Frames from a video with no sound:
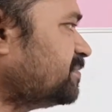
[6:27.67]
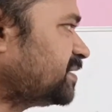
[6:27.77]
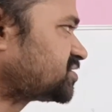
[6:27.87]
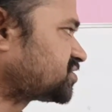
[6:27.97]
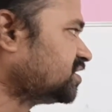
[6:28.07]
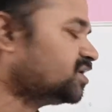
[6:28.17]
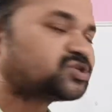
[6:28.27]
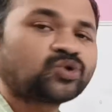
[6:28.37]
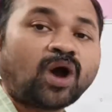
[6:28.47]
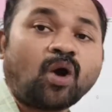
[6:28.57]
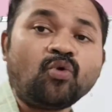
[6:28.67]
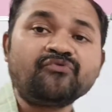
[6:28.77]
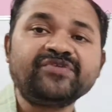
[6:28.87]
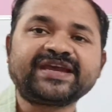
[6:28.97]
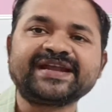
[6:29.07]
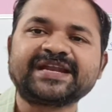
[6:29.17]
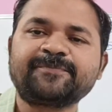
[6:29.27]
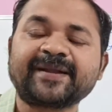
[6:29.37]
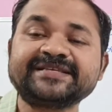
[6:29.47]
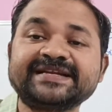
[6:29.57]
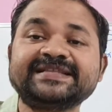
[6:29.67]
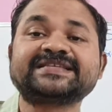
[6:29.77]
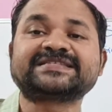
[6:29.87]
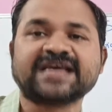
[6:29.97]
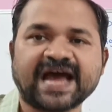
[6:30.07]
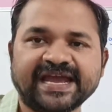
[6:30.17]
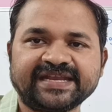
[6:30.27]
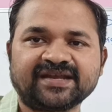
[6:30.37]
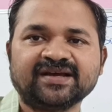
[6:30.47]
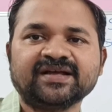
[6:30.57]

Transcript: numbers. So how we can represent the sign?